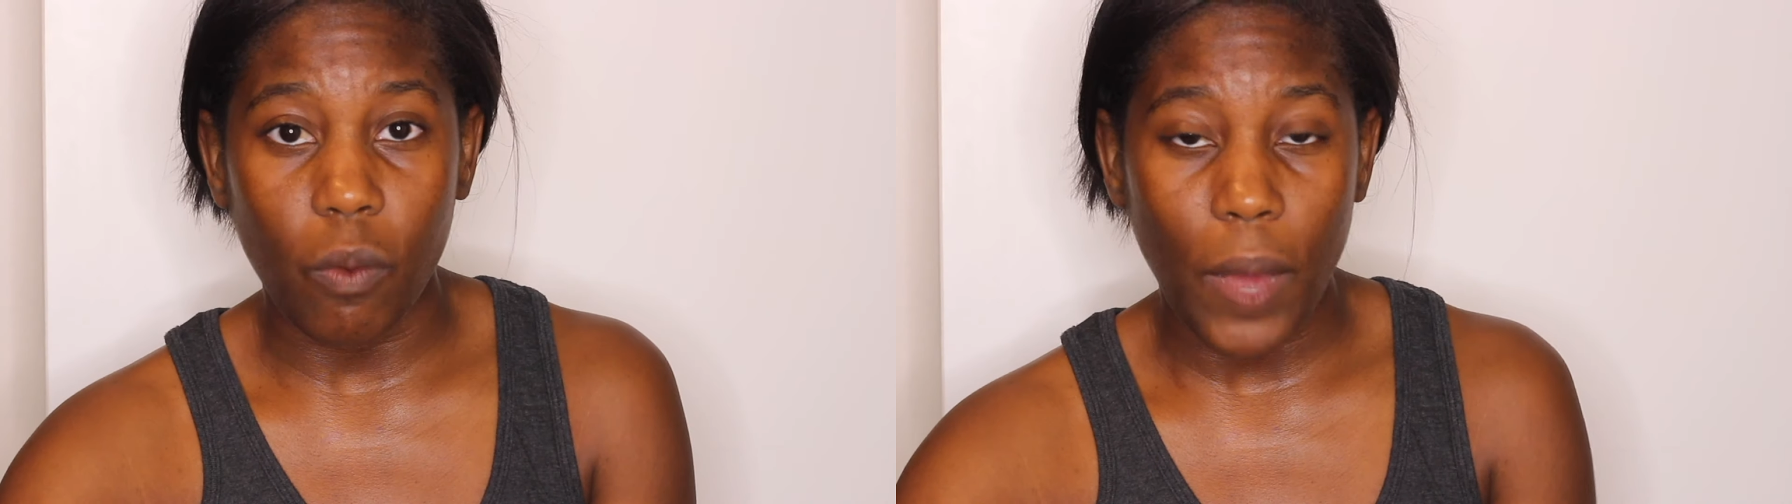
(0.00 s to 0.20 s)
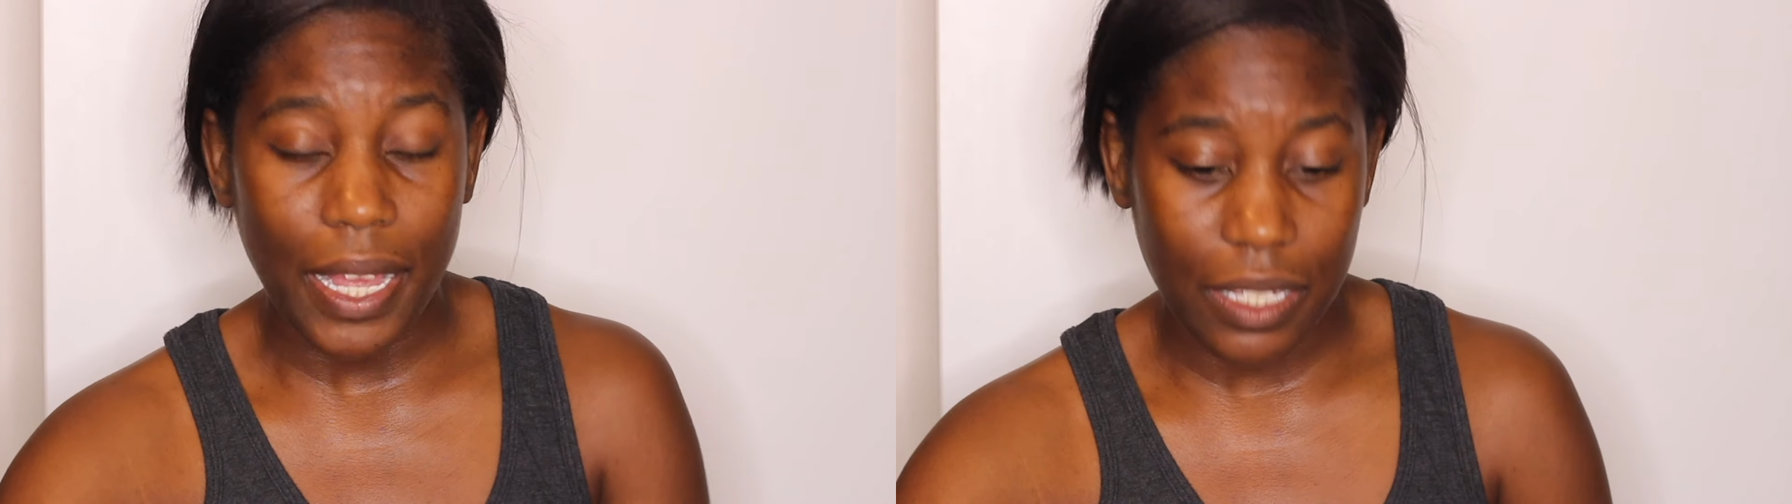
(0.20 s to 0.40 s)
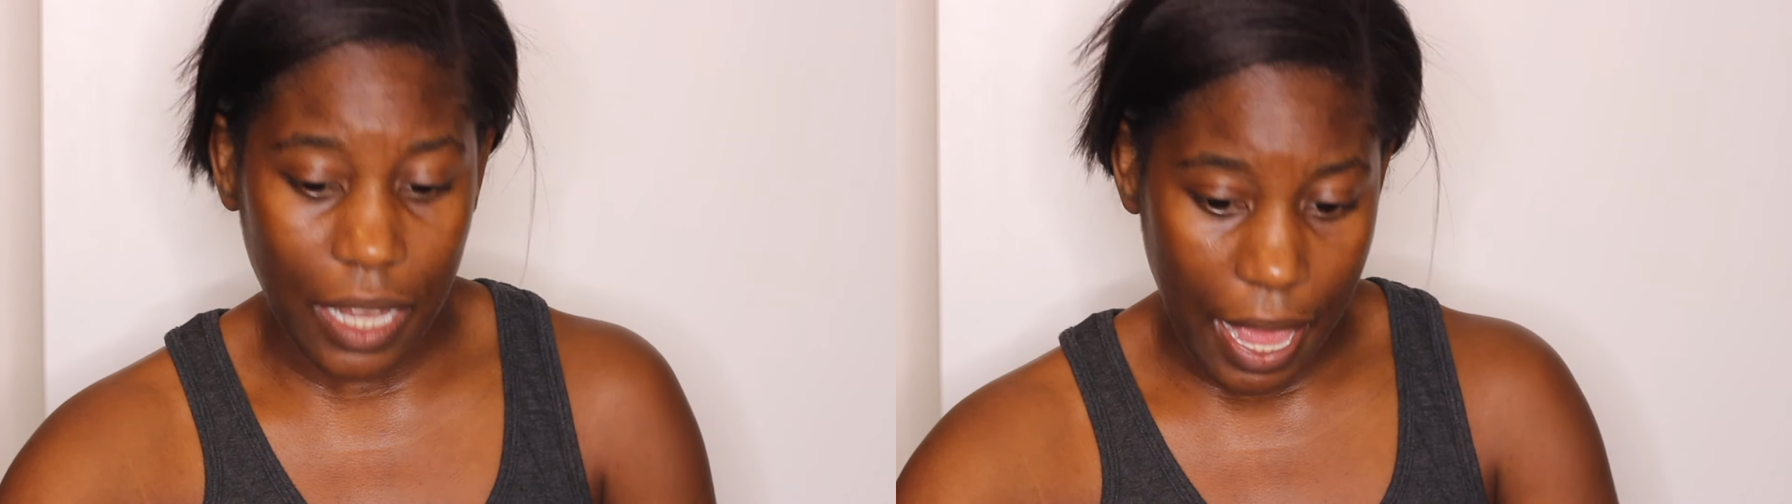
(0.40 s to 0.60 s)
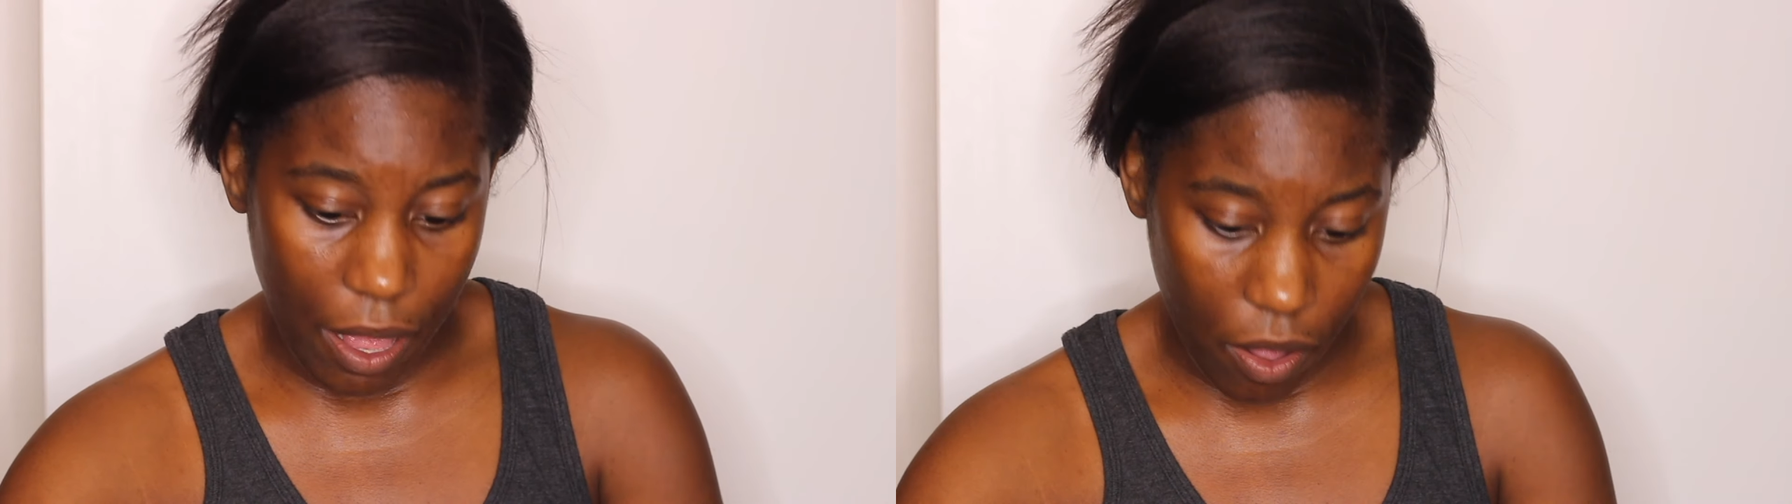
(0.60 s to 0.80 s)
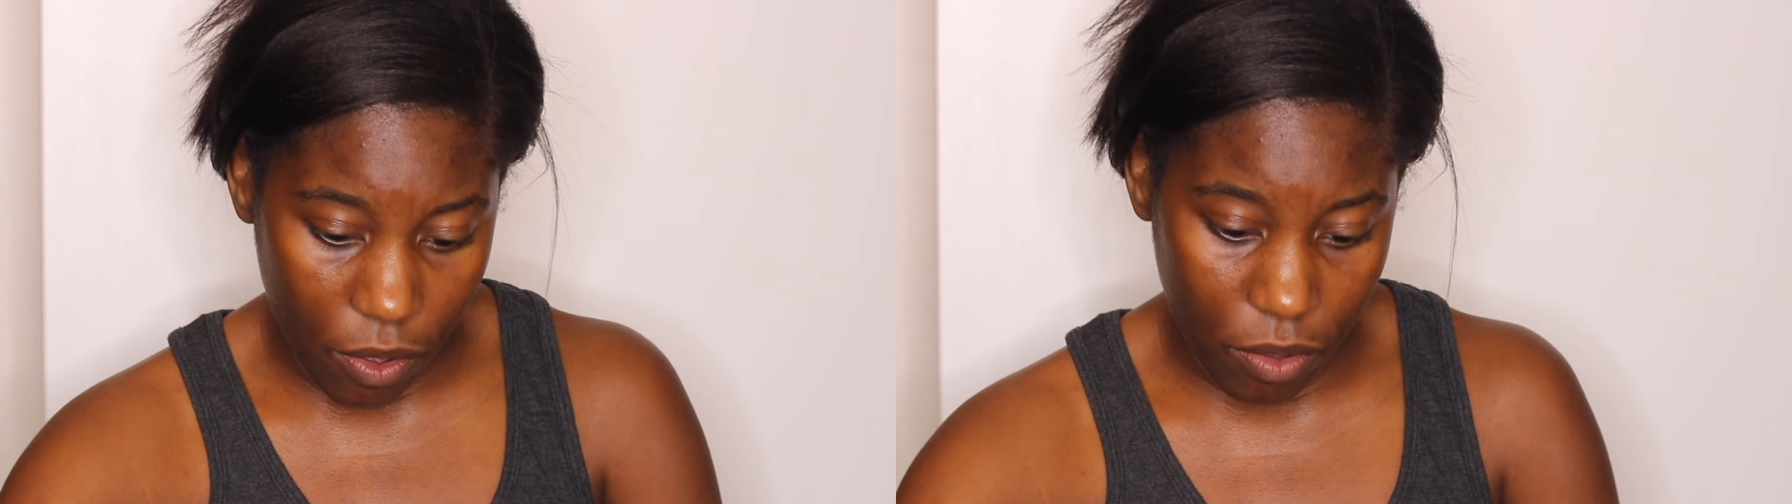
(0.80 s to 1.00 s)
waxing at
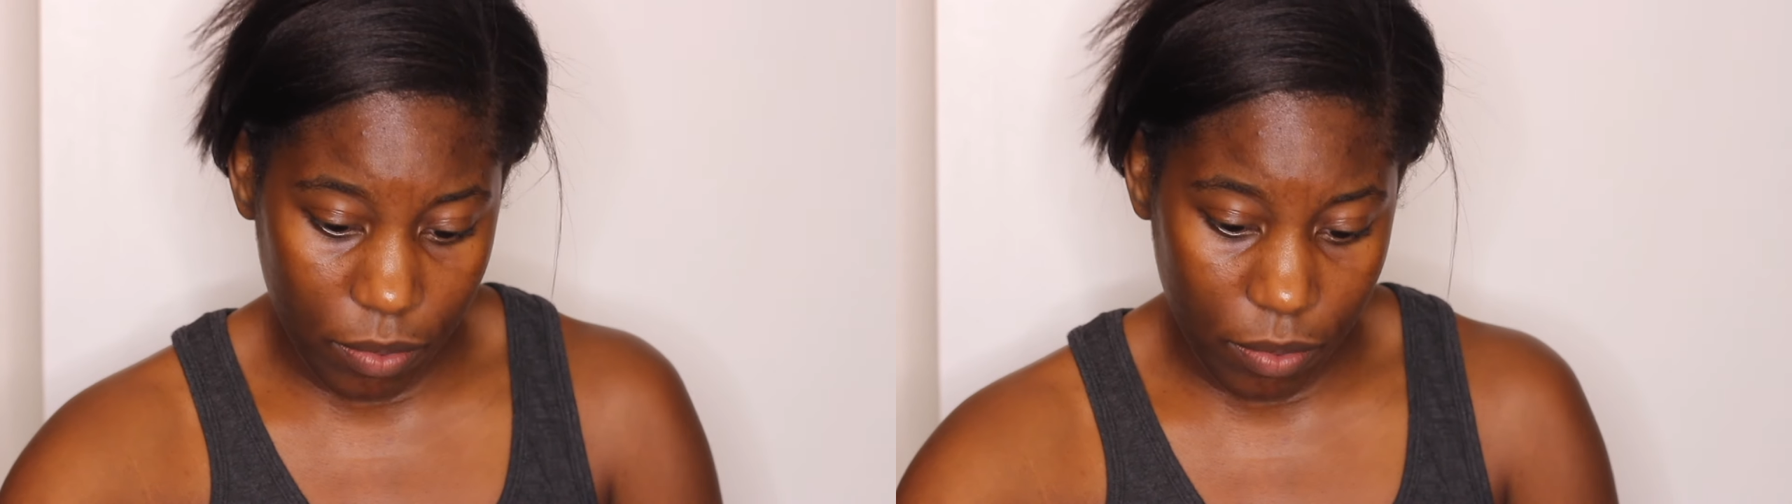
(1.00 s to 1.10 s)
home.